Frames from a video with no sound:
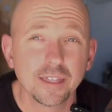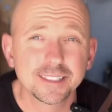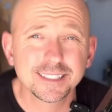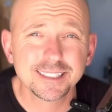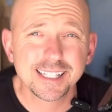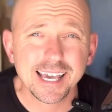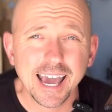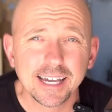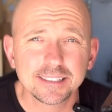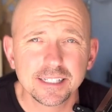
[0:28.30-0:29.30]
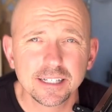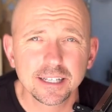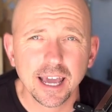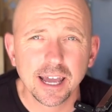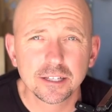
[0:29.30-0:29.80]
This is the
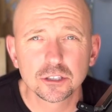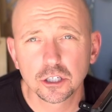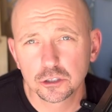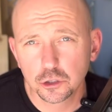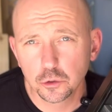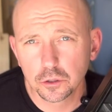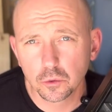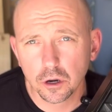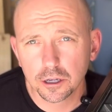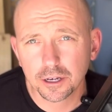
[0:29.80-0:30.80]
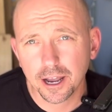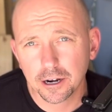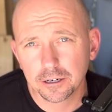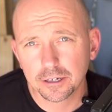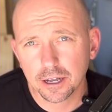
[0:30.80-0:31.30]
18 gauge 2-in-1
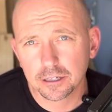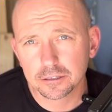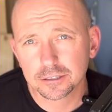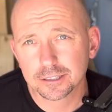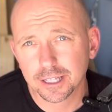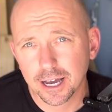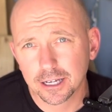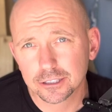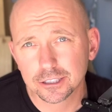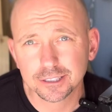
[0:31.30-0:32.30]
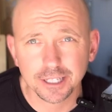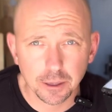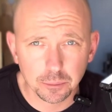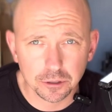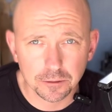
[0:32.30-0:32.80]
air nailer slash
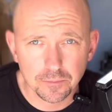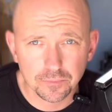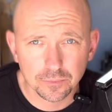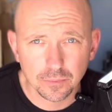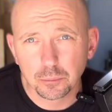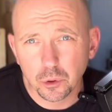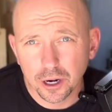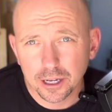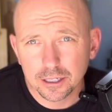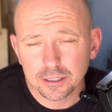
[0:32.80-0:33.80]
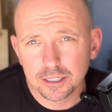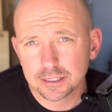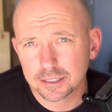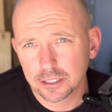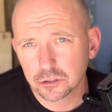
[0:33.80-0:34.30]
stapler. The brand
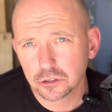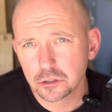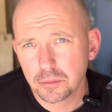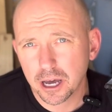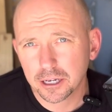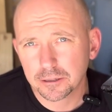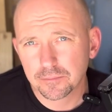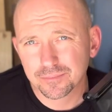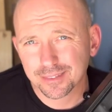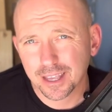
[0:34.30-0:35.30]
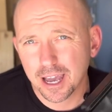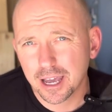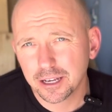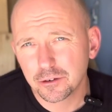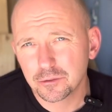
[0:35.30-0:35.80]
is Central Pneumatic,
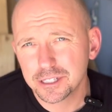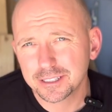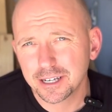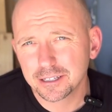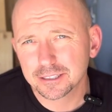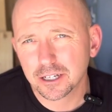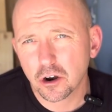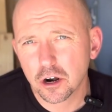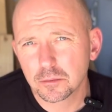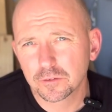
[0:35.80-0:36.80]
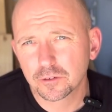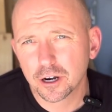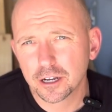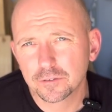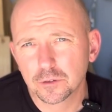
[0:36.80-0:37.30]
and it retails at Harbor
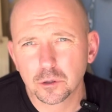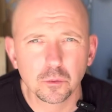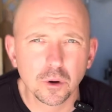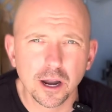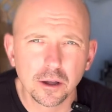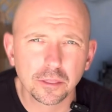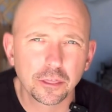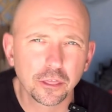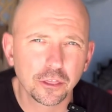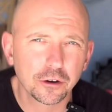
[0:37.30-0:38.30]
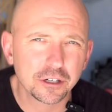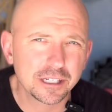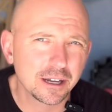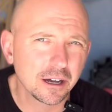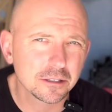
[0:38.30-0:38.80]
Freight for around
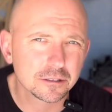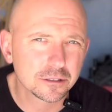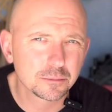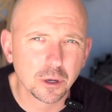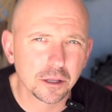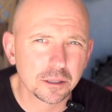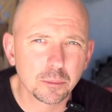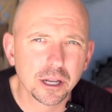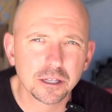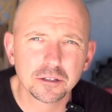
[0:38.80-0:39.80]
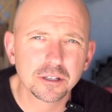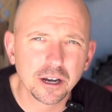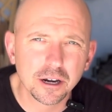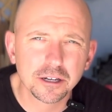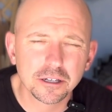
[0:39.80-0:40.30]
$30, probably depending on the
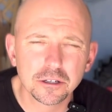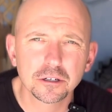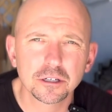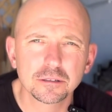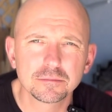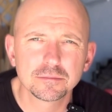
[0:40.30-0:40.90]
area you're in.